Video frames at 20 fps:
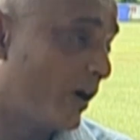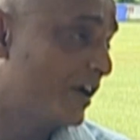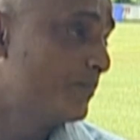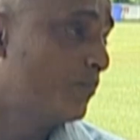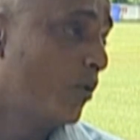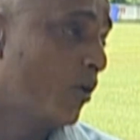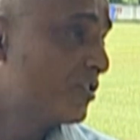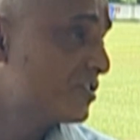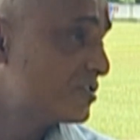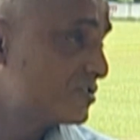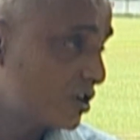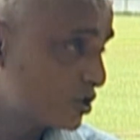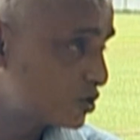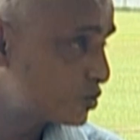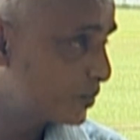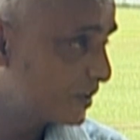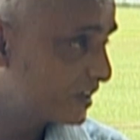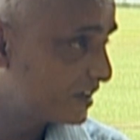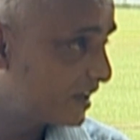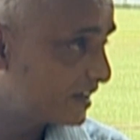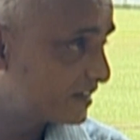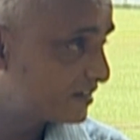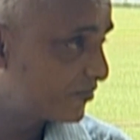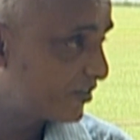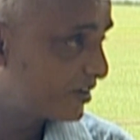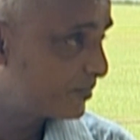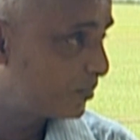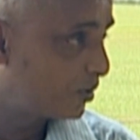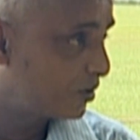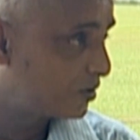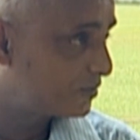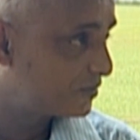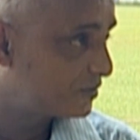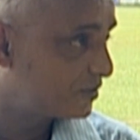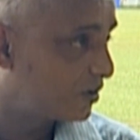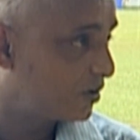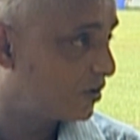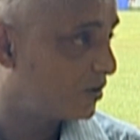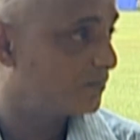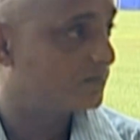ball does not swing like the red ball,
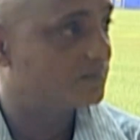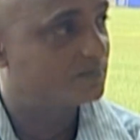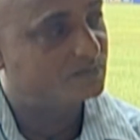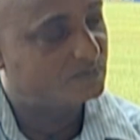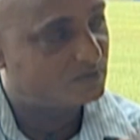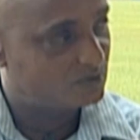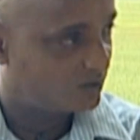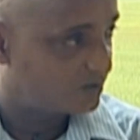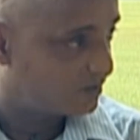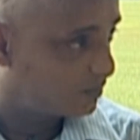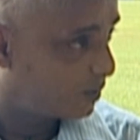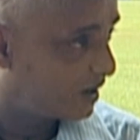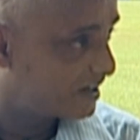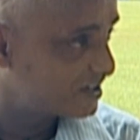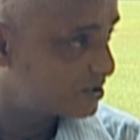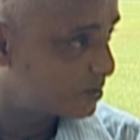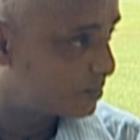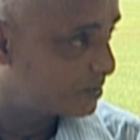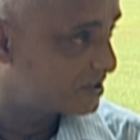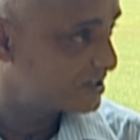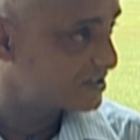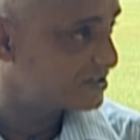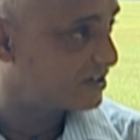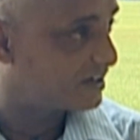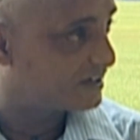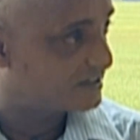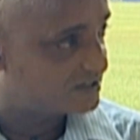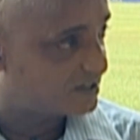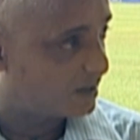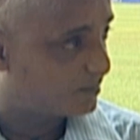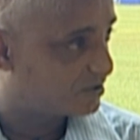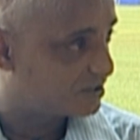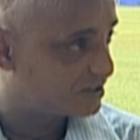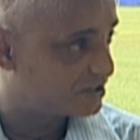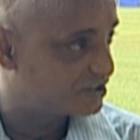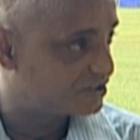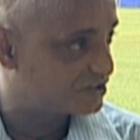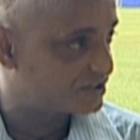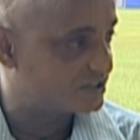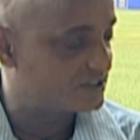or vice versa in some
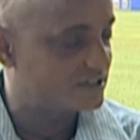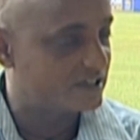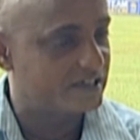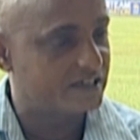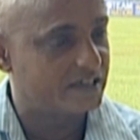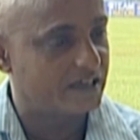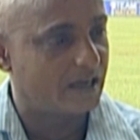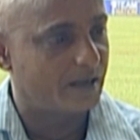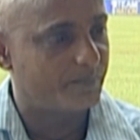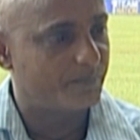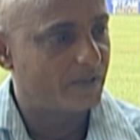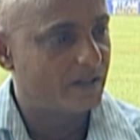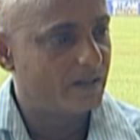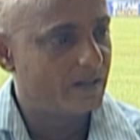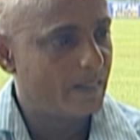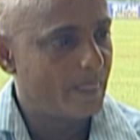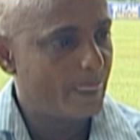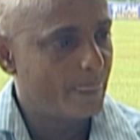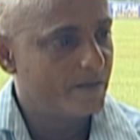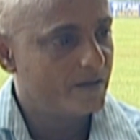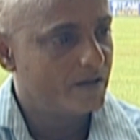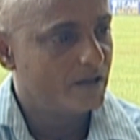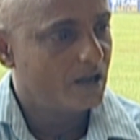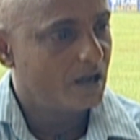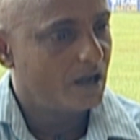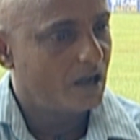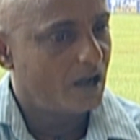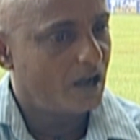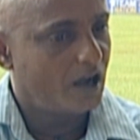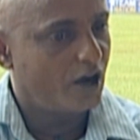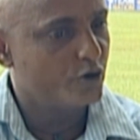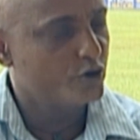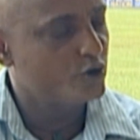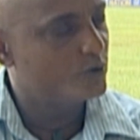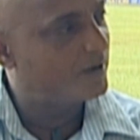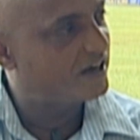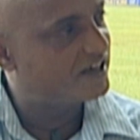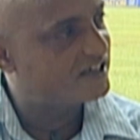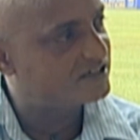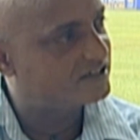conditions. Yeah. And how do you
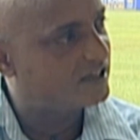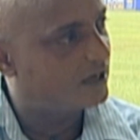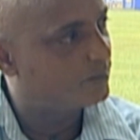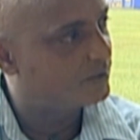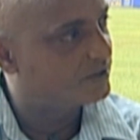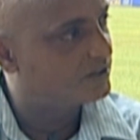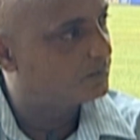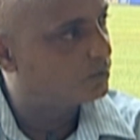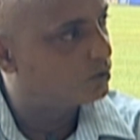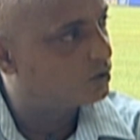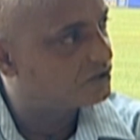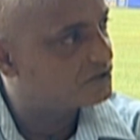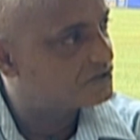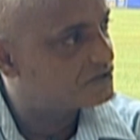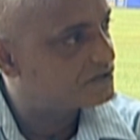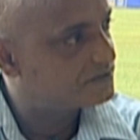manage that with the bowlers?